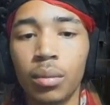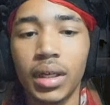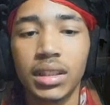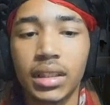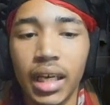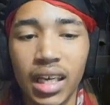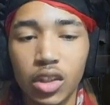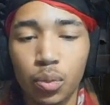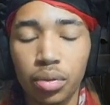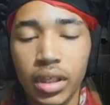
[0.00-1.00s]
My skin
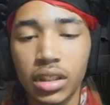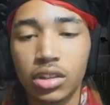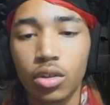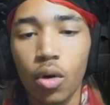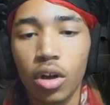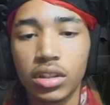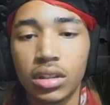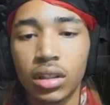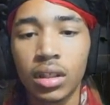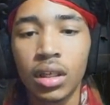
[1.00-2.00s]
is pretty
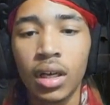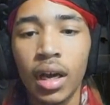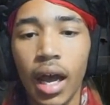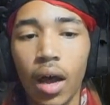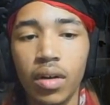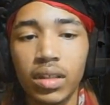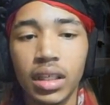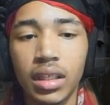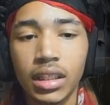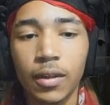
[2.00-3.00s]
scorched. I'll need
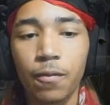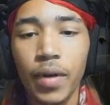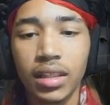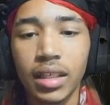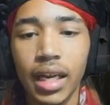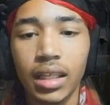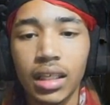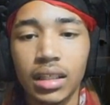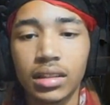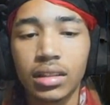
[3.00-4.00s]
to disinfect it at
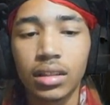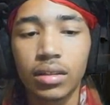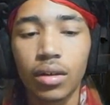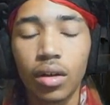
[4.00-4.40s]
least.